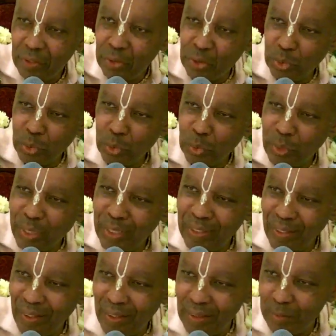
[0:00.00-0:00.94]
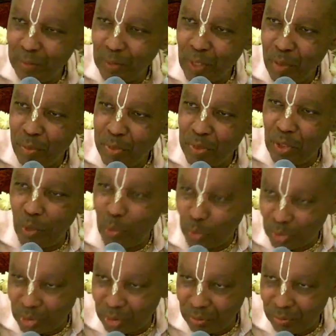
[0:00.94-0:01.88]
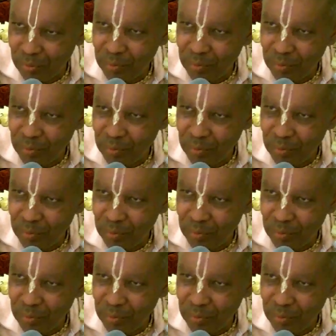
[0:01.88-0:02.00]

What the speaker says: Do and not becomes don't.